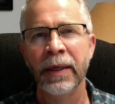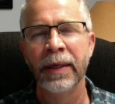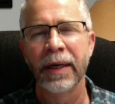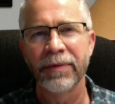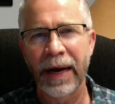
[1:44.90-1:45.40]

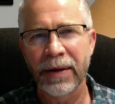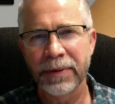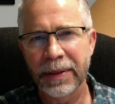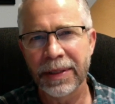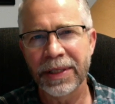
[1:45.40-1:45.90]
of how
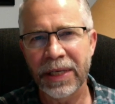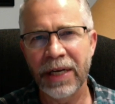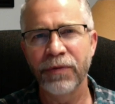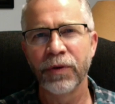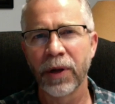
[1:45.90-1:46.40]

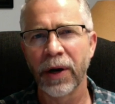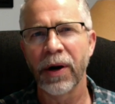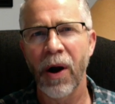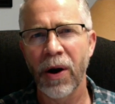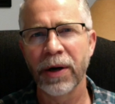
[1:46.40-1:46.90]
deceitful our
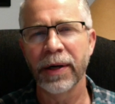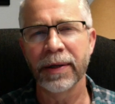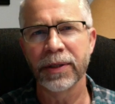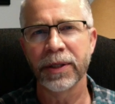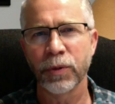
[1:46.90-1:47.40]
heart
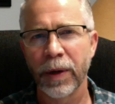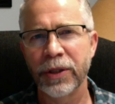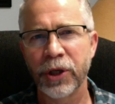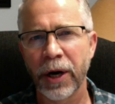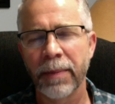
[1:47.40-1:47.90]
is what
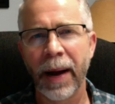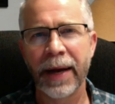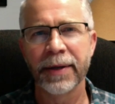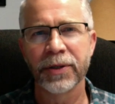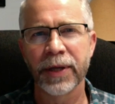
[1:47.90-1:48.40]

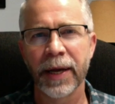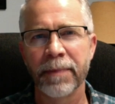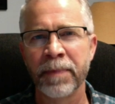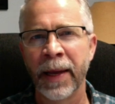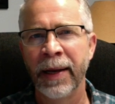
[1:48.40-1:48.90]
Jeremiah said.
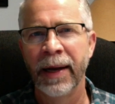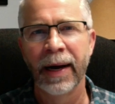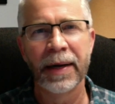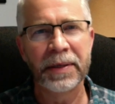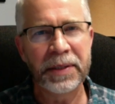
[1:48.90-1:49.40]

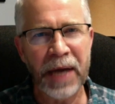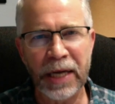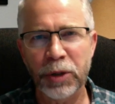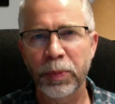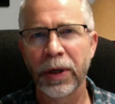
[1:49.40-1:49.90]

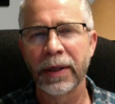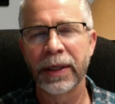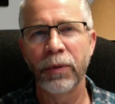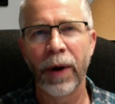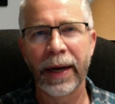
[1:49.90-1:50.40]

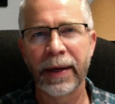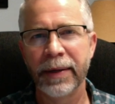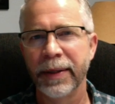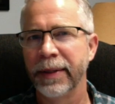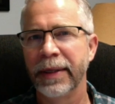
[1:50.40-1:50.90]
Desperately
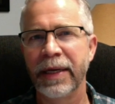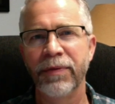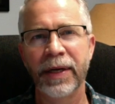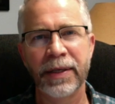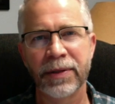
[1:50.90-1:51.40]
wicked, and
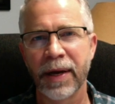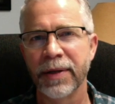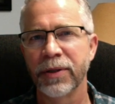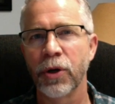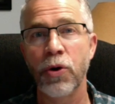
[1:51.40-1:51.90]
even he
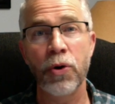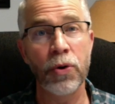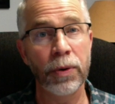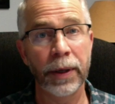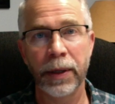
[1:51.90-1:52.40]
says,
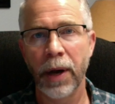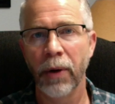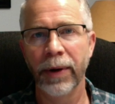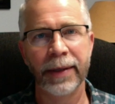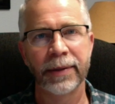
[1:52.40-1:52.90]
who can
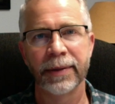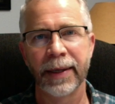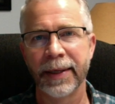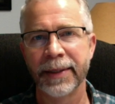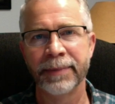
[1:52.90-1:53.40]
know it?
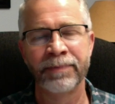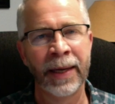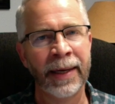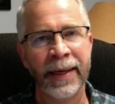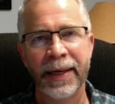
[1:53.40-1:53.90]

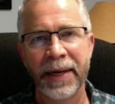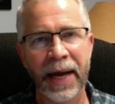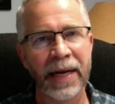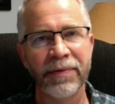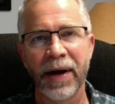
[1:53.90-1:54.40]

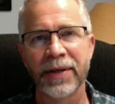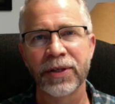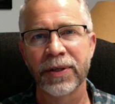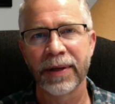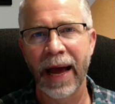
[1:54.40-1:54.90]
None of
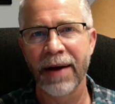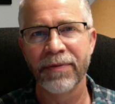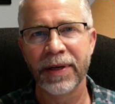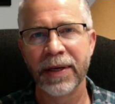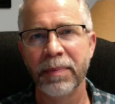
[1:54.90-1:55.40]
us have
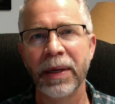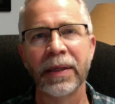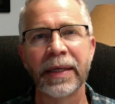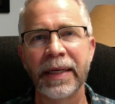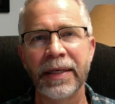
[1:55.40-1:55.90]
the
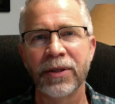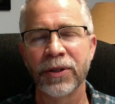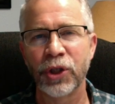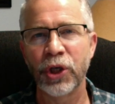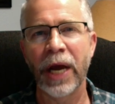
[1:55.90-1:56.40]
ability to
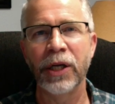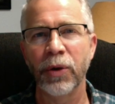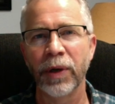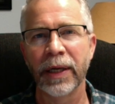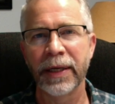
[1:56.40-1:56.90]

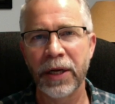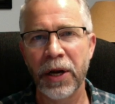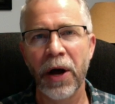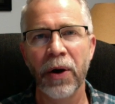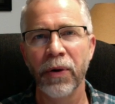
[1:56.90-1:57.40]
genuinely
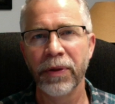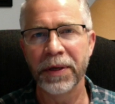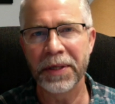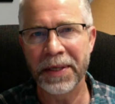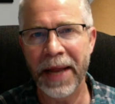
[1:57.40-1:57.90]
know the
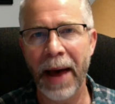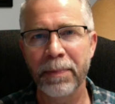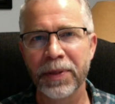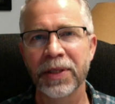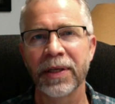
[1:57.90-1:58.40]

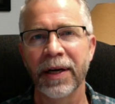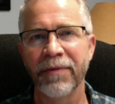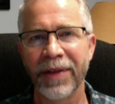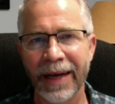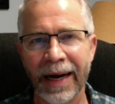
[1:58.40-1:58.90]
depths
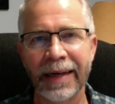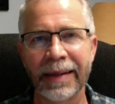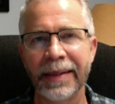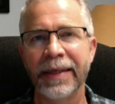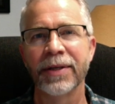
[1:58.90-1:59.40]
of the
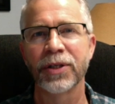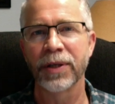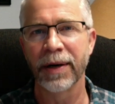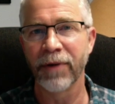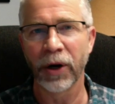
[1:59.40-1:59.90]
ugliness
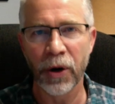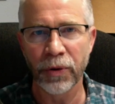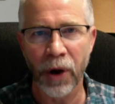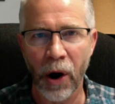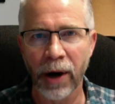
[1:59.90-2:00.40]
of our
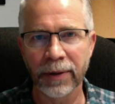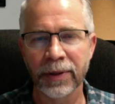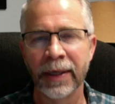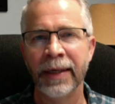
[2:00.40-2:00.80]
own heart,